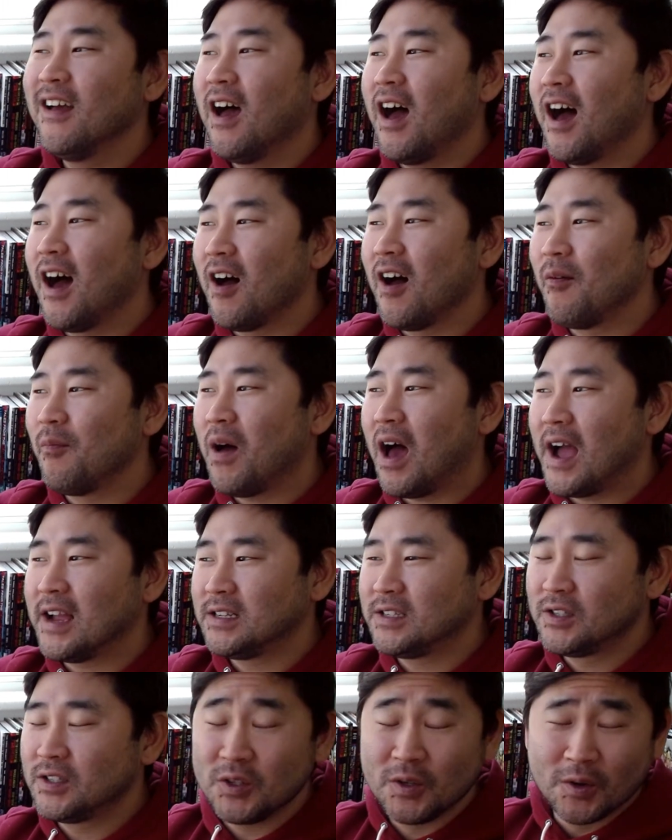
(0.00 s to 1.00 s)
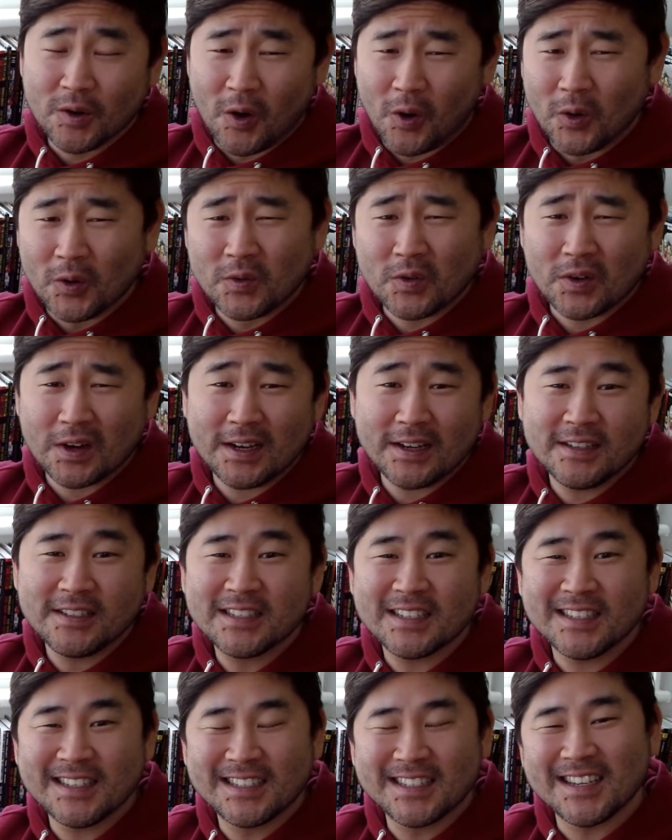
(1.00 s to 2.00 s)
I do cold
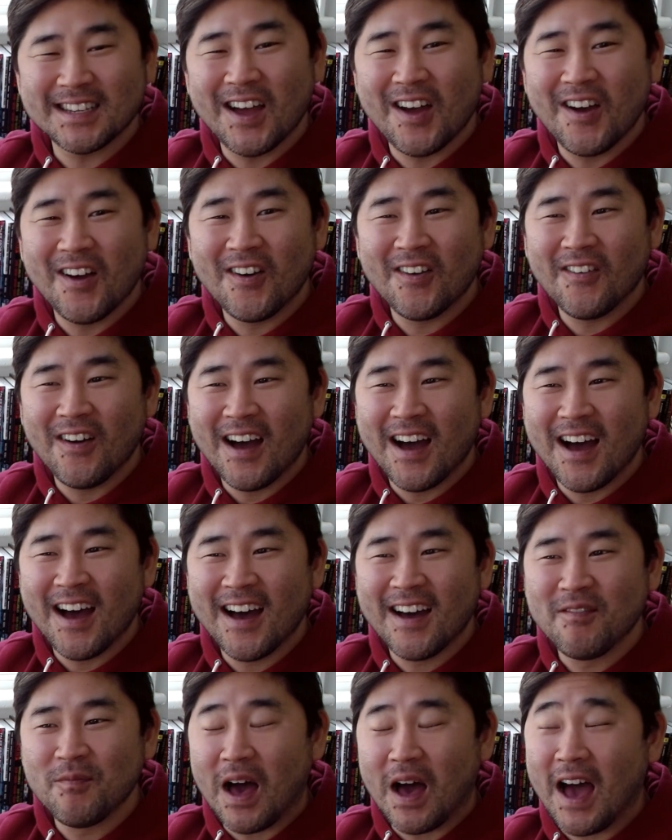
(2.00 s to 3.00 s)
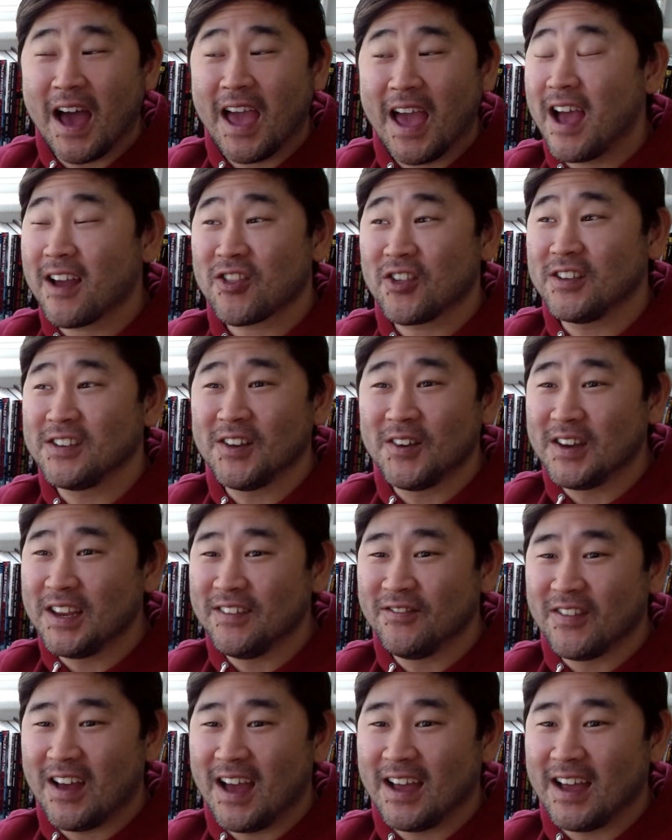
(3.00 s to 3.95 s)
reads, so I actually don't even,